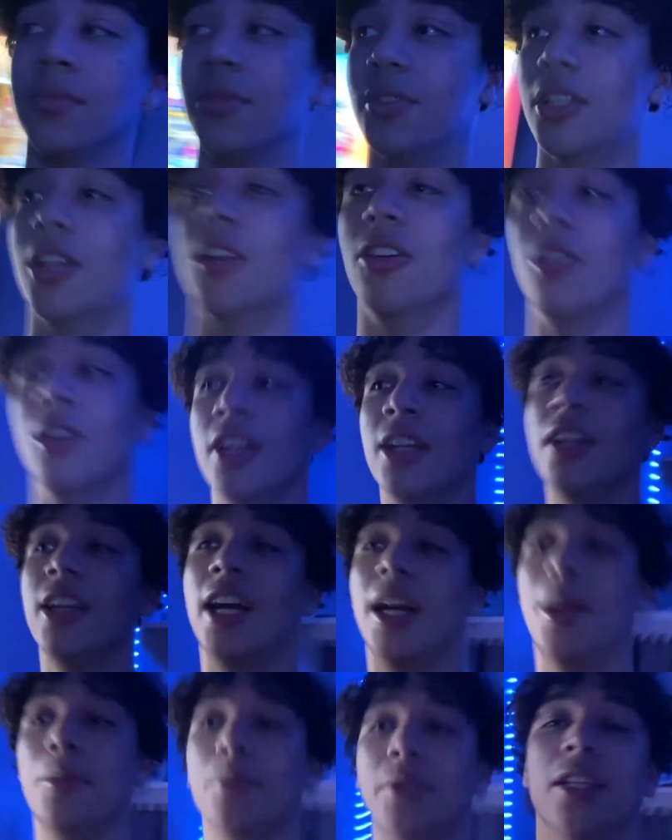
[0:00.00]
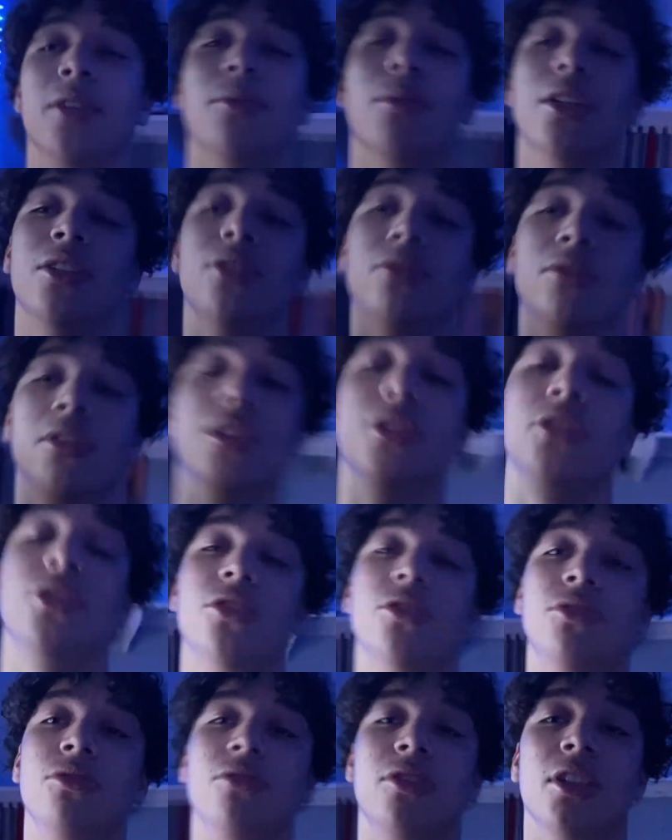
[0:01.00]
so I'm thinking about doing a
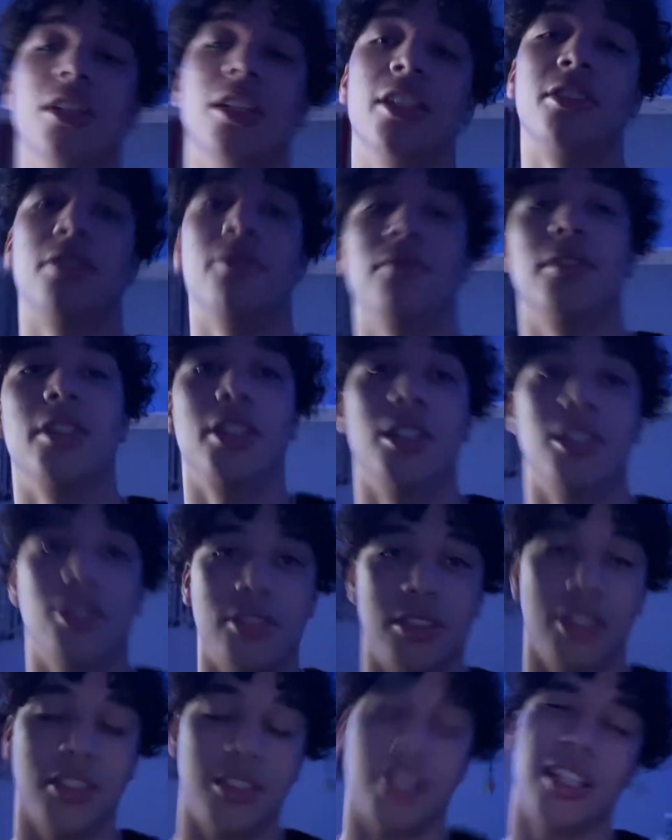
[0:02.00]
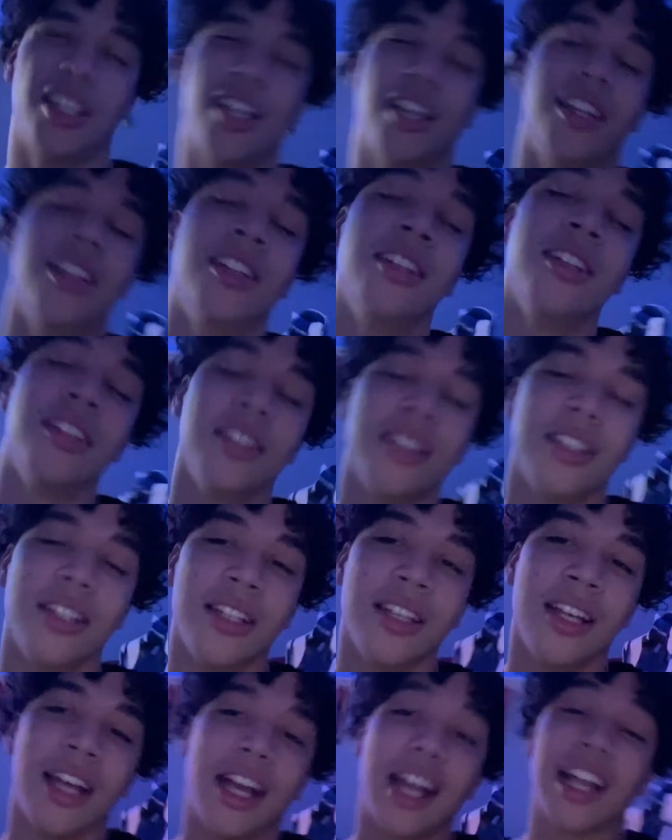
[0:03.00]
shoe collection video since I got
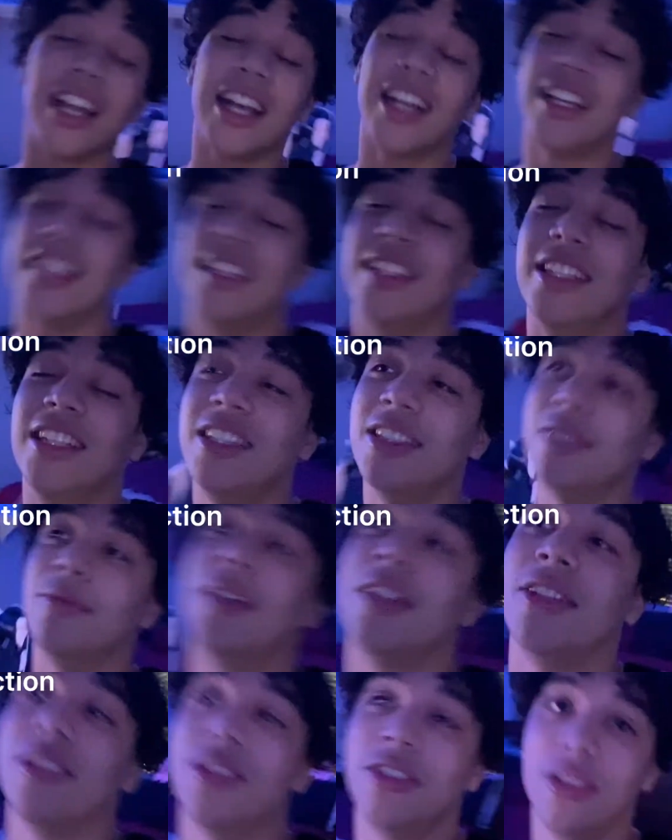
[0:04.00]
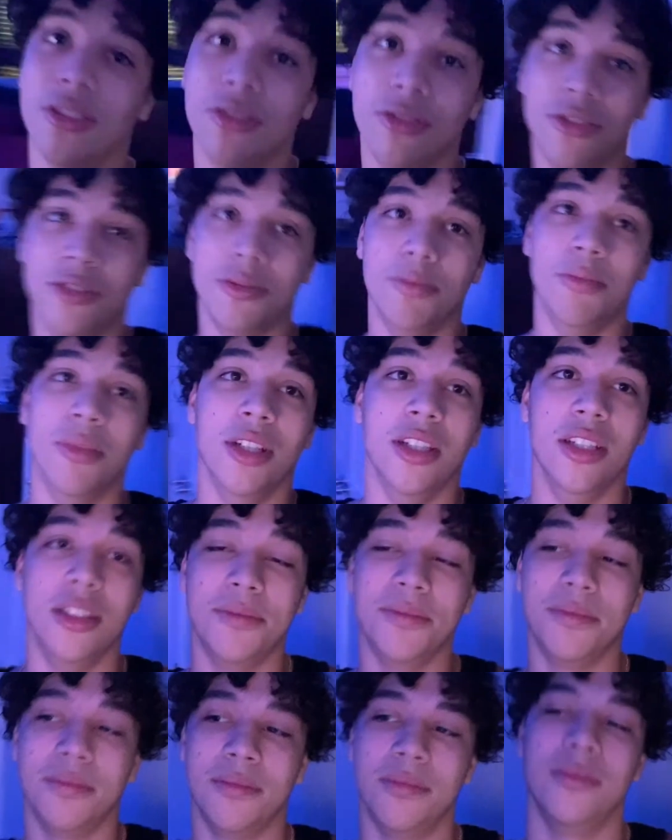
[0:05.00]
I got a decent amount of shoes, but
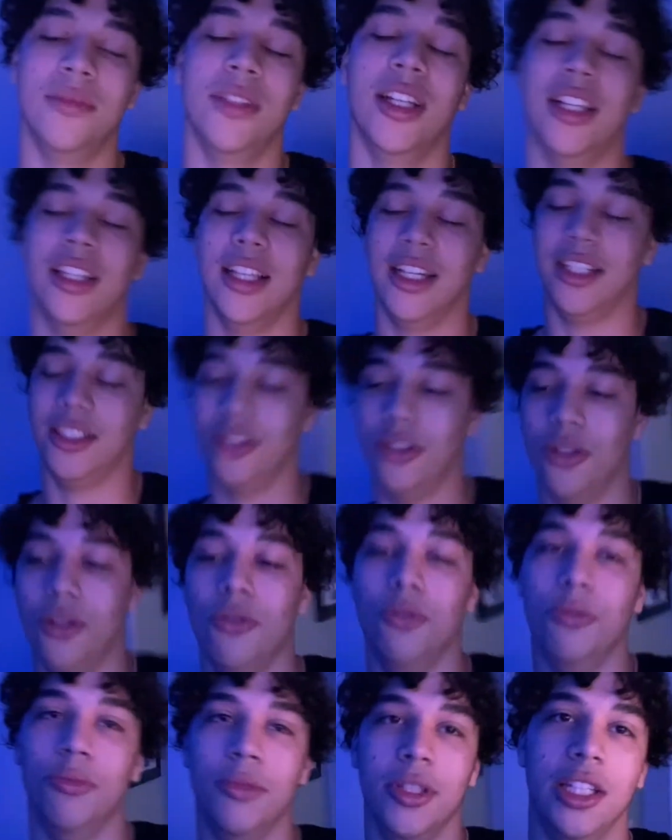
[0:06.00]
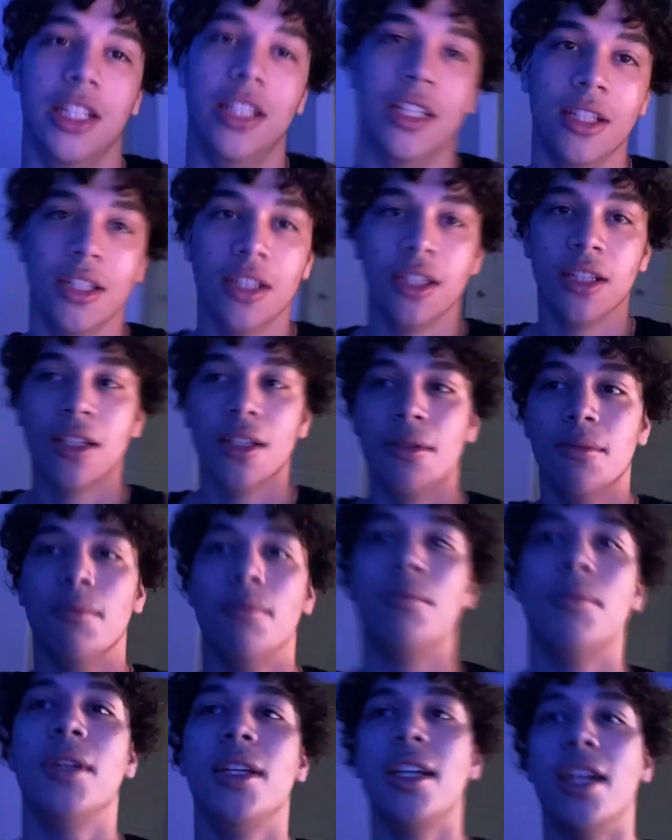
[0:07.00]
not like too many.
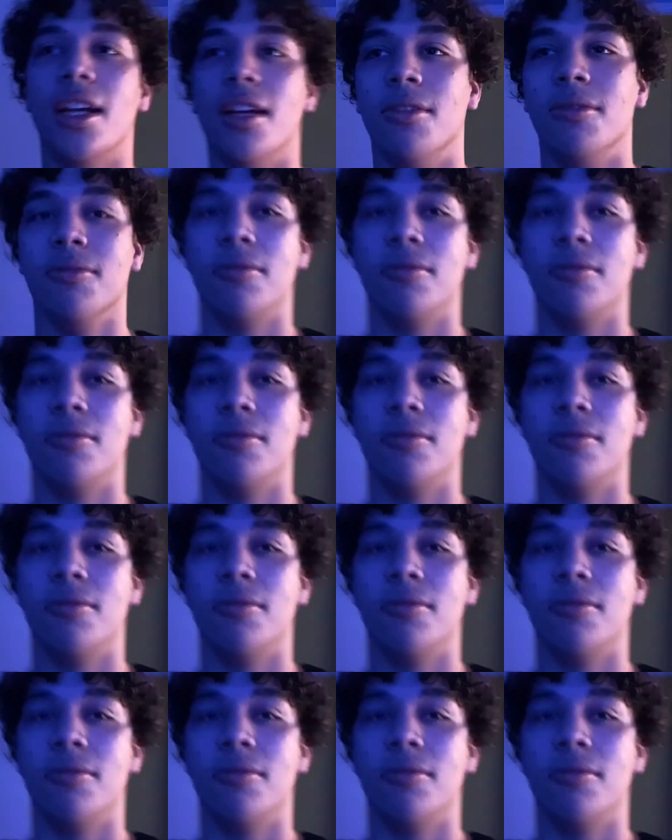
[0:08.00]
But yeah,